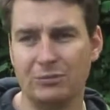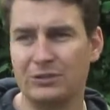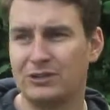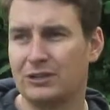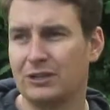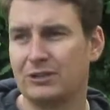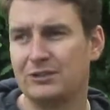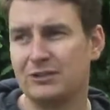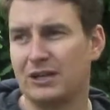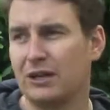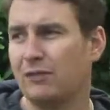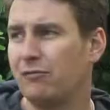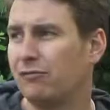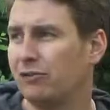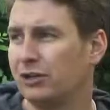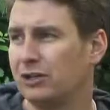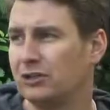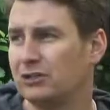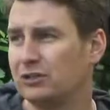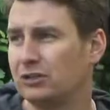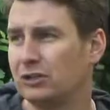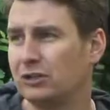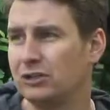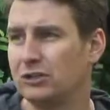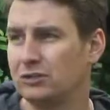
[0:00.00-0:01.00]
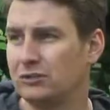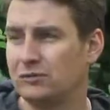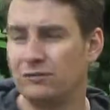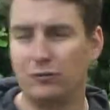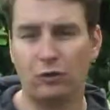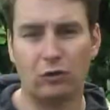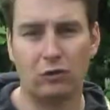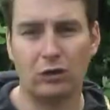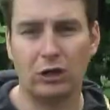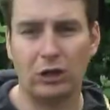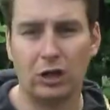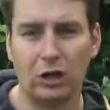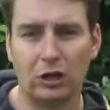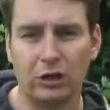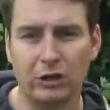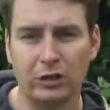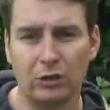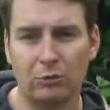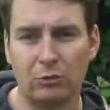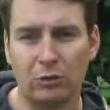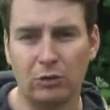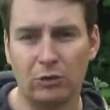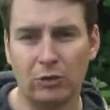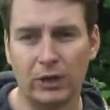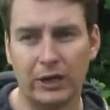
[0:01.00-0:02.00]
So say for instance, four o'clock in the
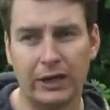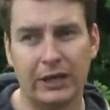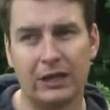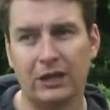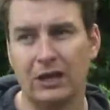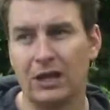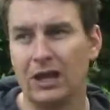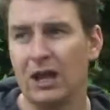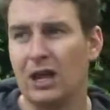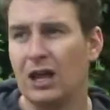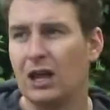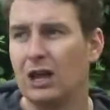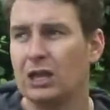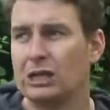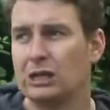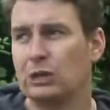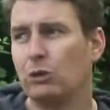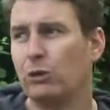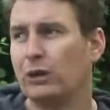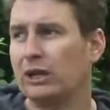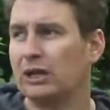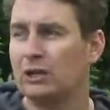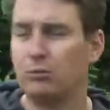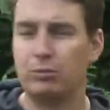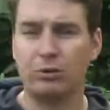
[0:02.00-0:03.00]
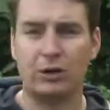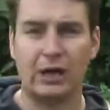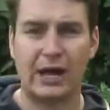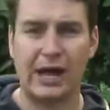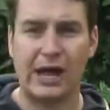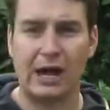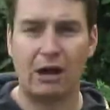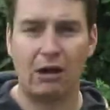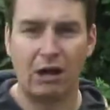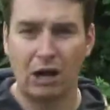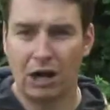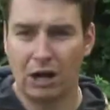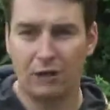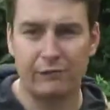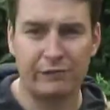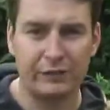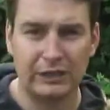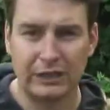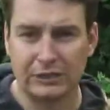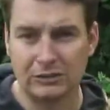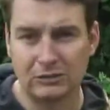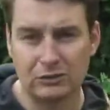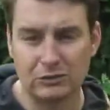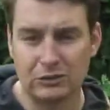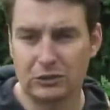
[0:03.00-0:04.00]
morning, quickly put out half a
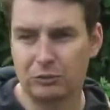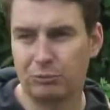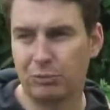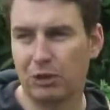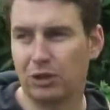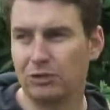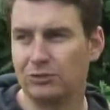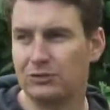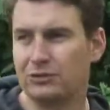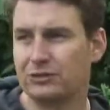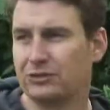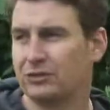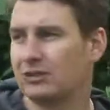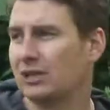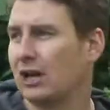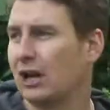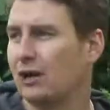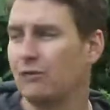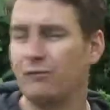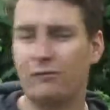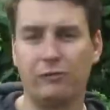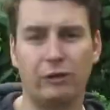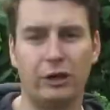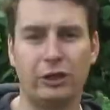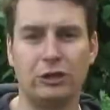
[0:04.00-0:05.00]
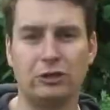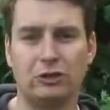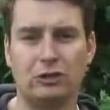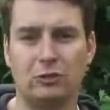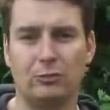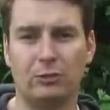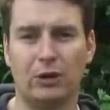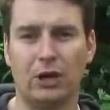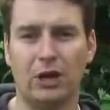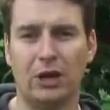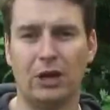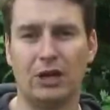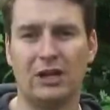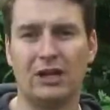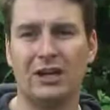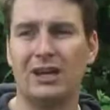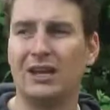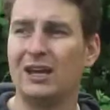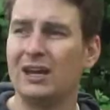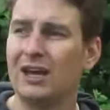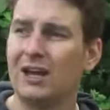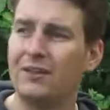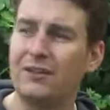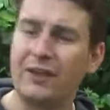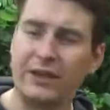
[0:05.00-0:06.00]
dozen spods over each spot
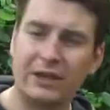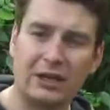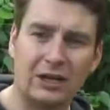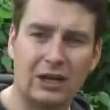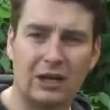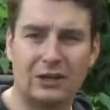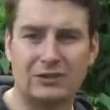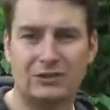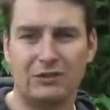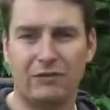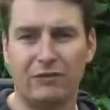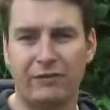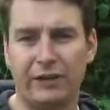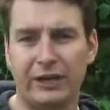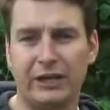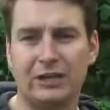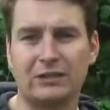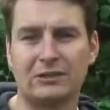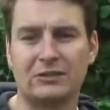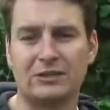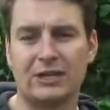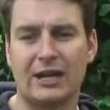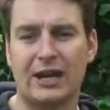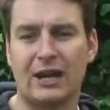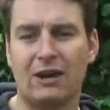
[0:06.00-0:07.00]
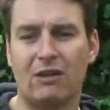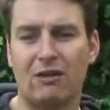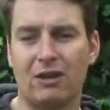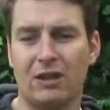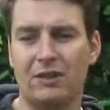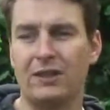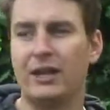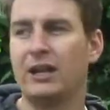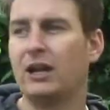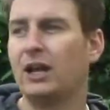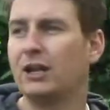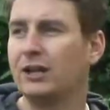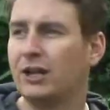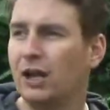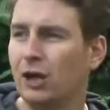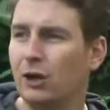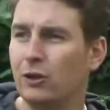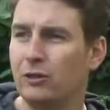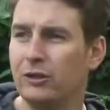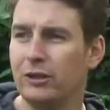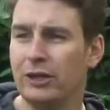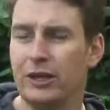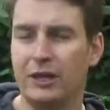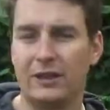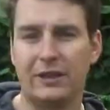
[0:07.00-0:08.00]
and then cast the feeders out. And then I know
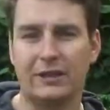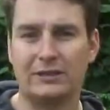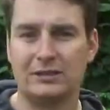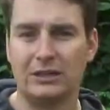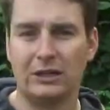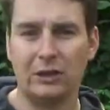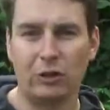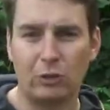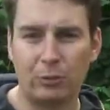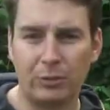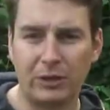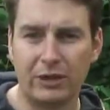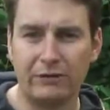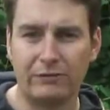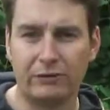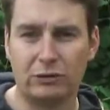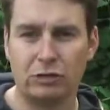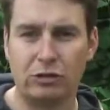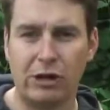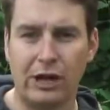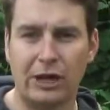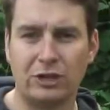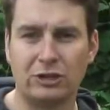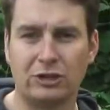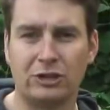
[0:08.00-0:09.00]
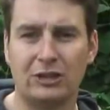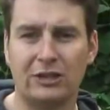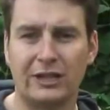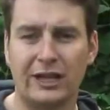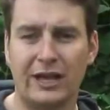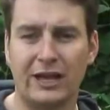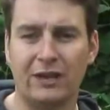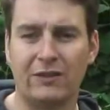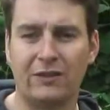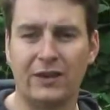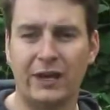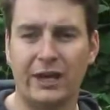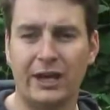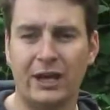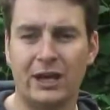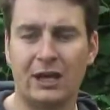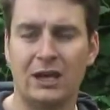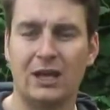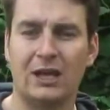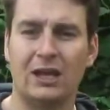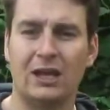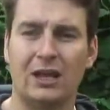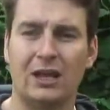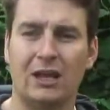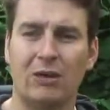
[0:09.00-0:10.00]
that there's a little bit of attraction down there,
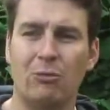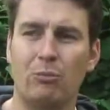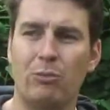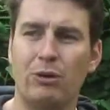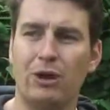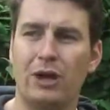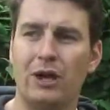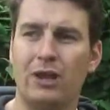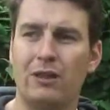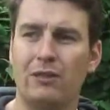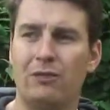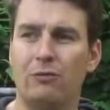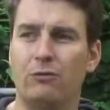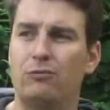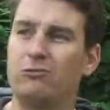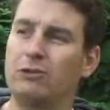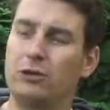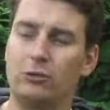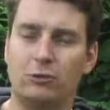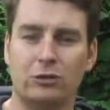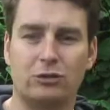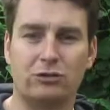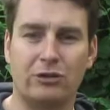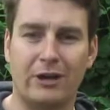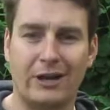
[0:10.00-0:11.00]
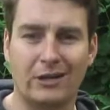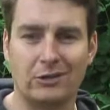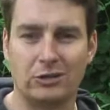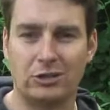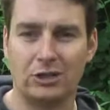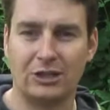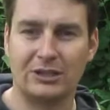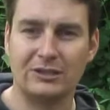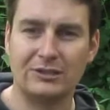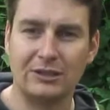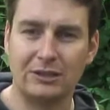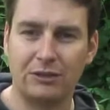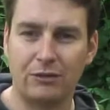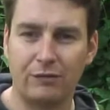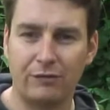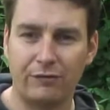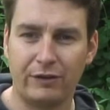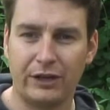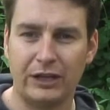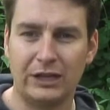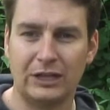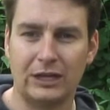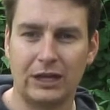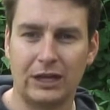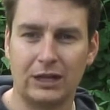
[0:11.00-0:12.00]
but the real attraction is in the
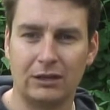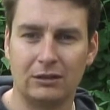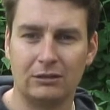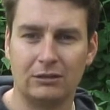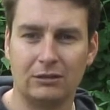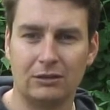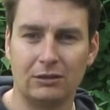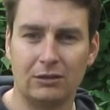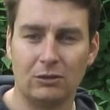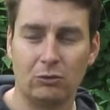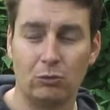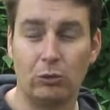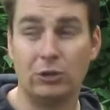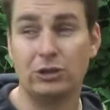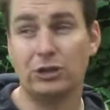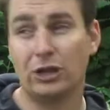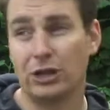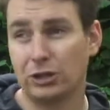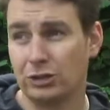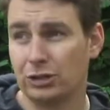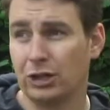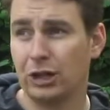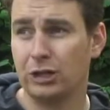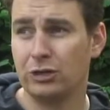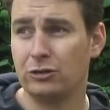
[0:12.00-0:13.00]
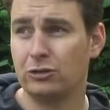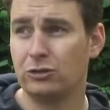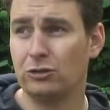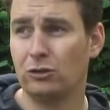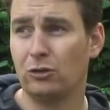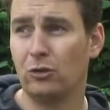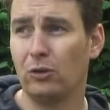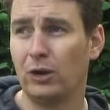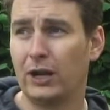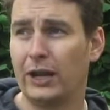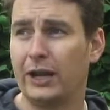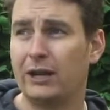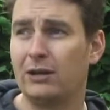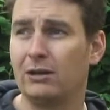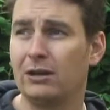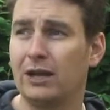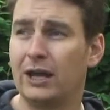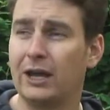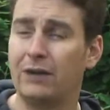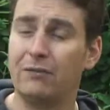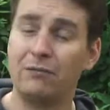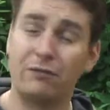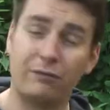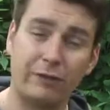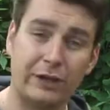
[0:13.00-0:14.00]
feeder, which I'll show you shortly,
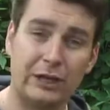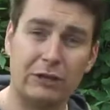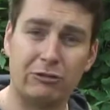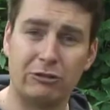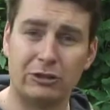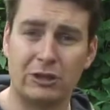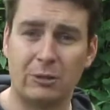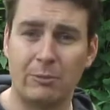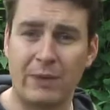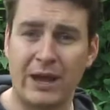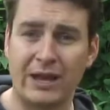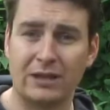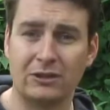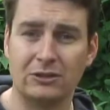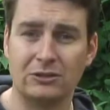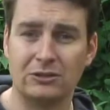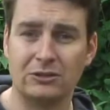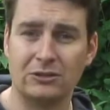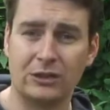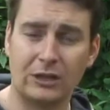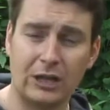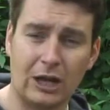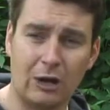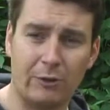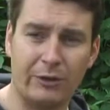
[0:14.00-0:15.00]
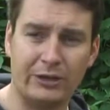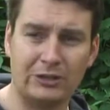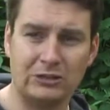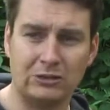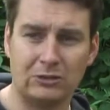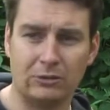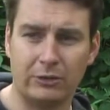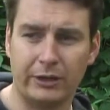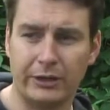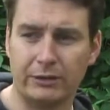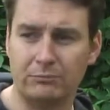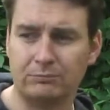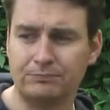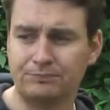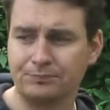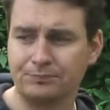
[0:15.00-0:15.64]
and feeder in the maggots that go into it.